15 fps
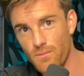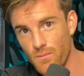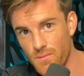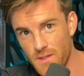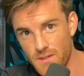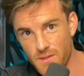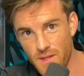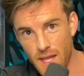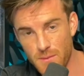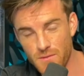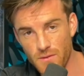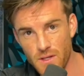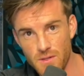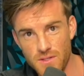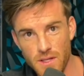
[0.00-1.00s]
These are the types of
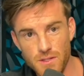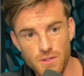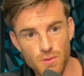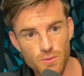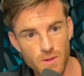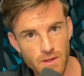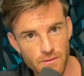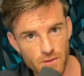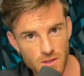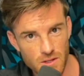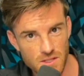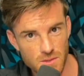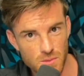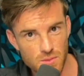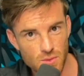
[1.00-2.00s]
videos I do. click
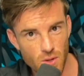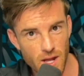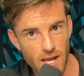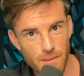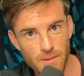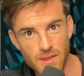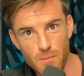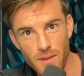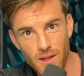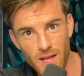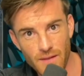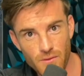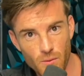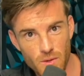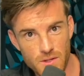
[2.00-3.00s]
the subscribe and the bell
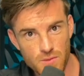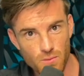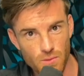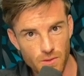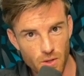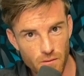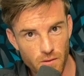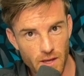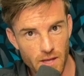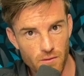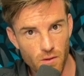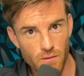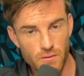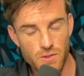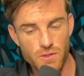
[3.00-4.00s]
afterwards, will notify you of
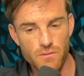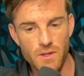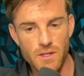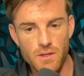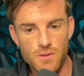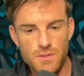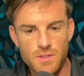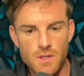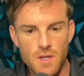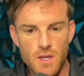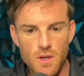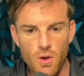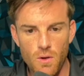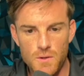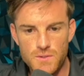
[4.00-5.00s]
all future videos.
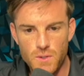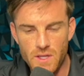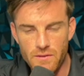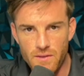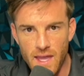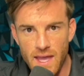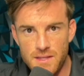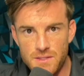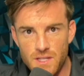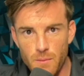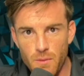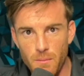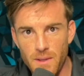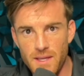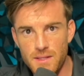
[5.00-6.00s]
Also, giving heads
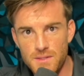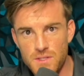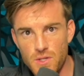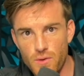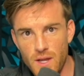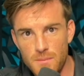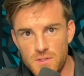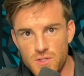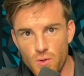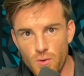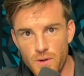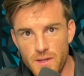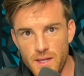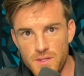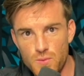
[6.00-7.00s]
up on my Instagram
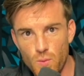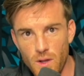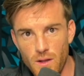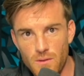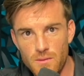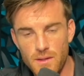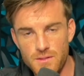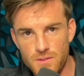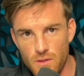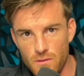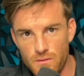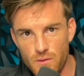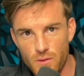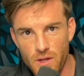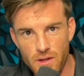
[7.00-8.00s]
story as well. So
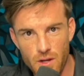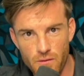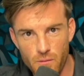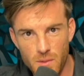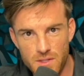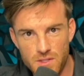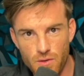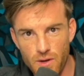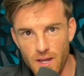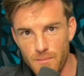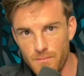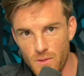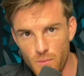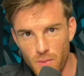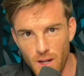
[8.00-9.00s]
if you hear from
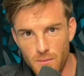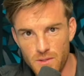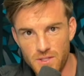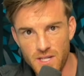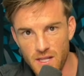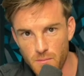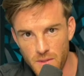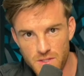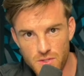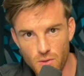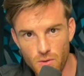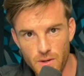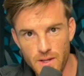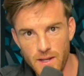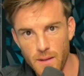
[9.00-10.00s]
Instagram, you probably check my
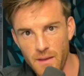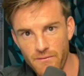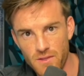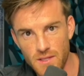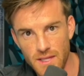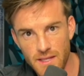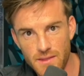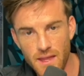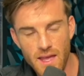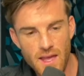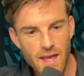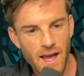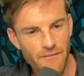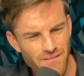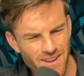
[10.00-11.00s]
story, and I have a link.
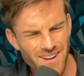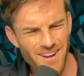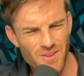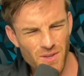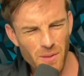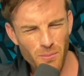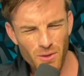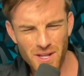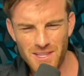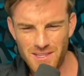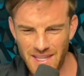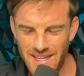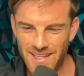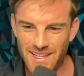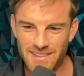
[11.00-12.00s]
I found out you could put a
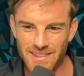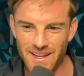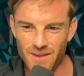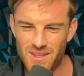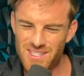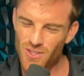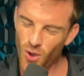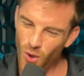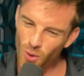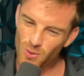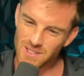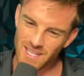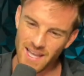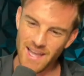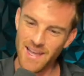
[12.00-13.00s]
link in there this whole
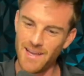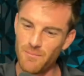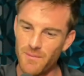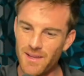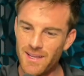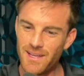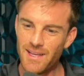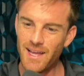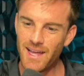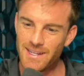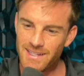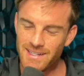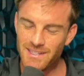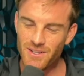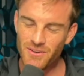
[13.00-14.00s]
time. I
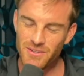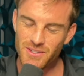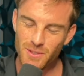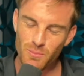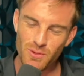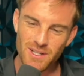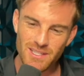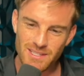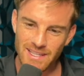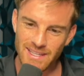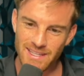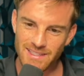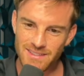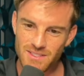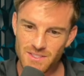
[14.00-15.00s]
didn't know you could put a
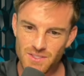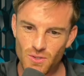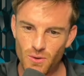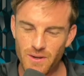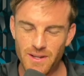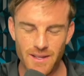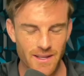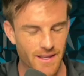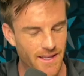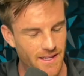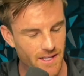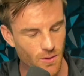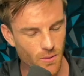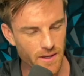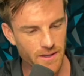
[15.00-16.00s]
link in the story.
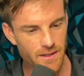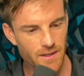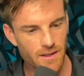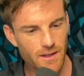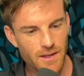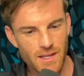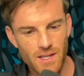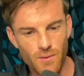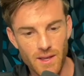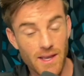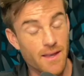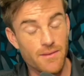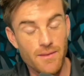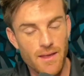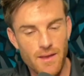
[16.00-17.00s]
Anyway,
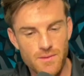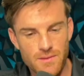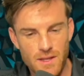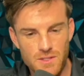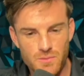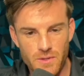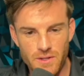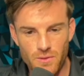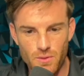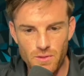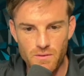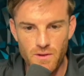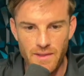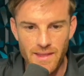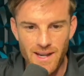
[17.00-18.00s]
anyway, I, I, that was pretty cool to
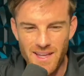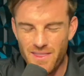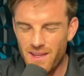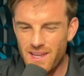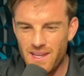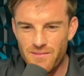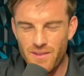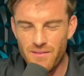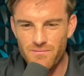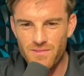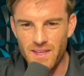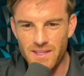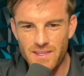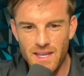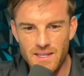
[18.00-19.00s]
find that. I thought you had to have
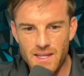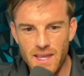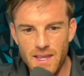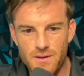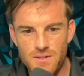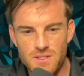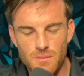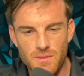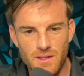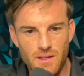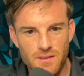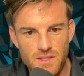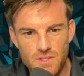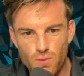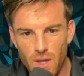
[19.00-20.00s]
like 10k or something to
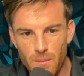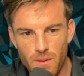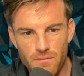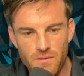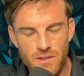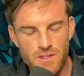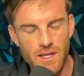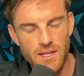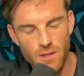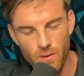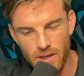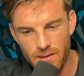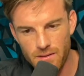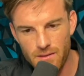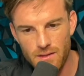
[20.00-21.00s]
get the swipe up.
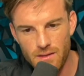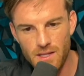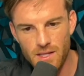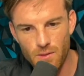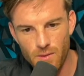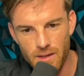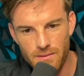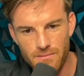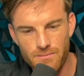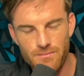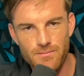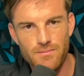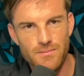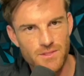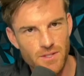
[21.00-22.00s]
Anyway, anyway,
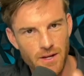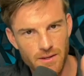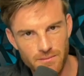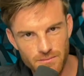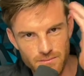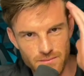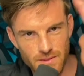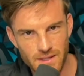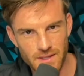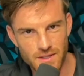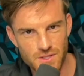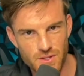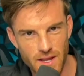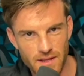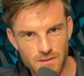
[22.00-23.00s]
sorry, get
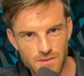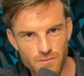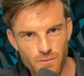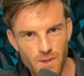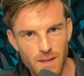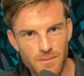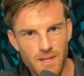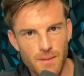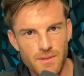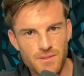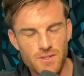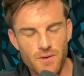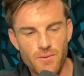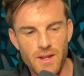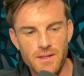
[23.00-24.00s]
distracted from time to time. I
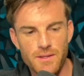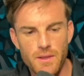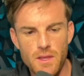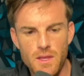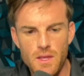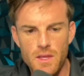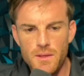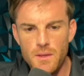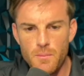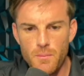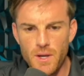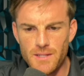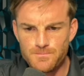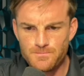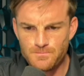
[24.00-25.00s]
start ranting,
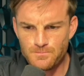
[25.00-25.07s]
but